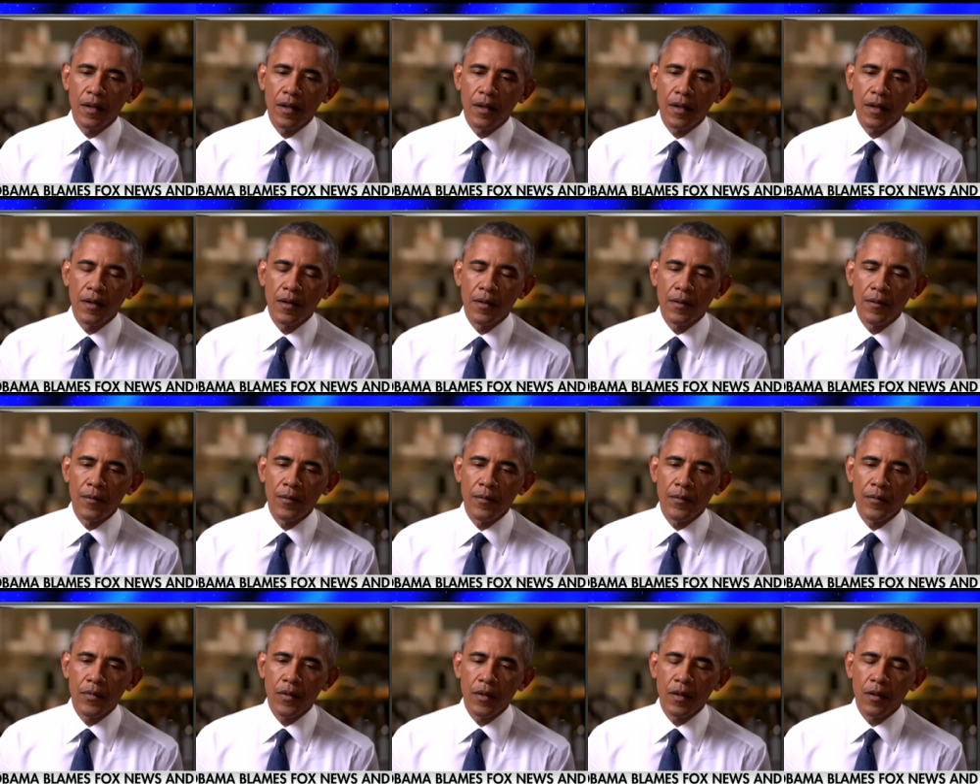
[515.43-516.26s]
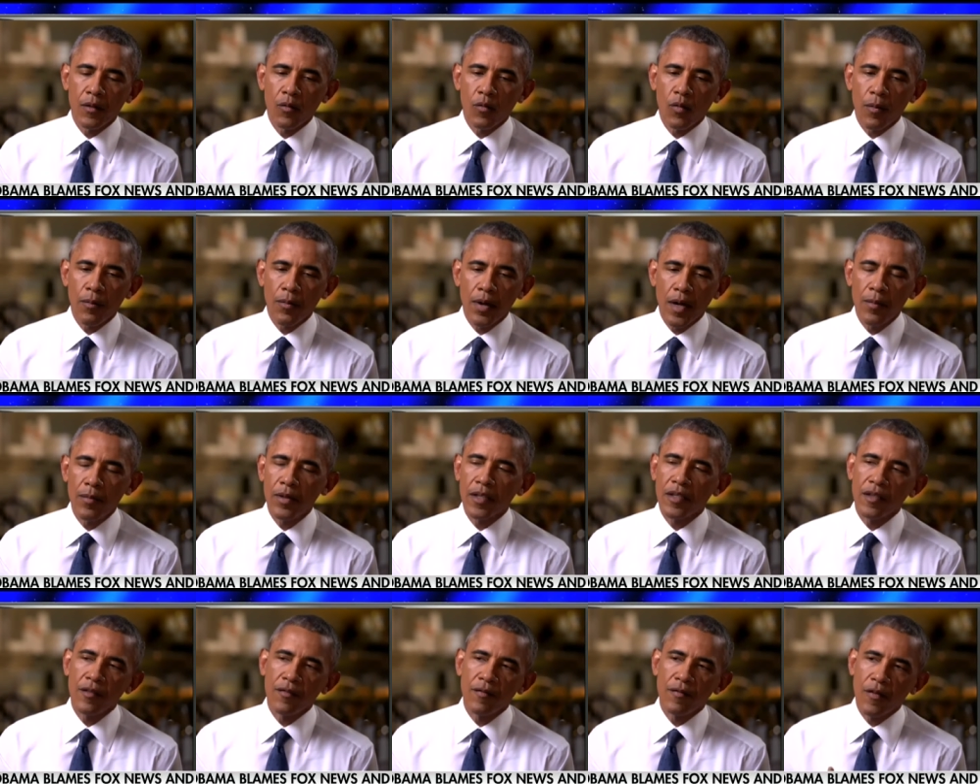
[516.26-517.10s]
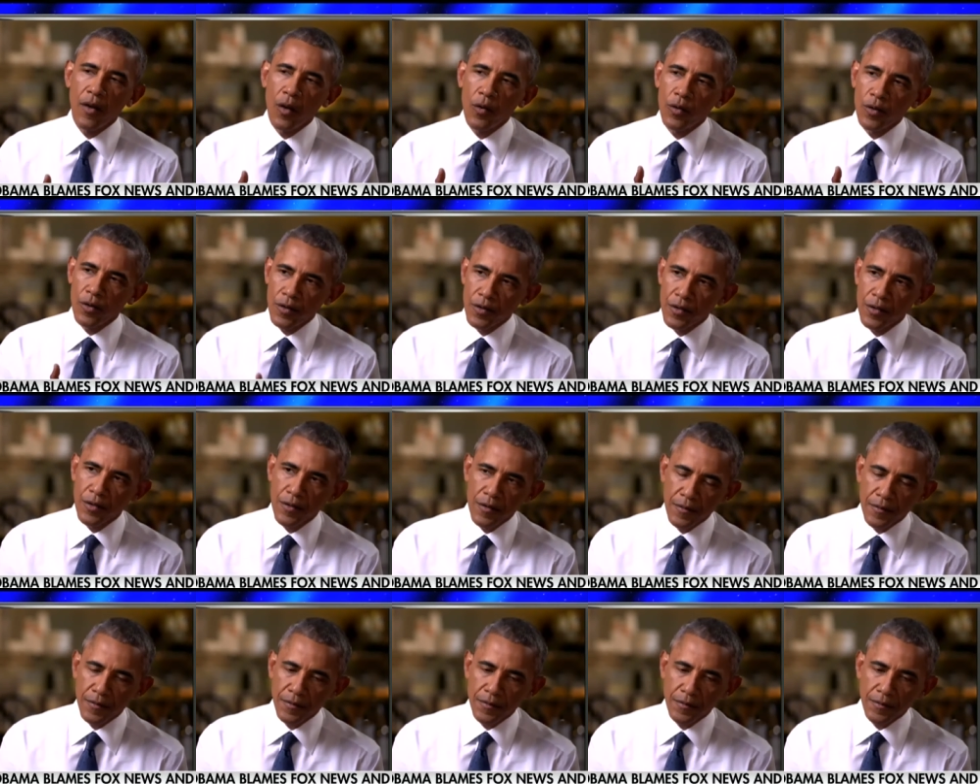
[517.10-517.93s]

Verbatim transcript: uh, Republican voters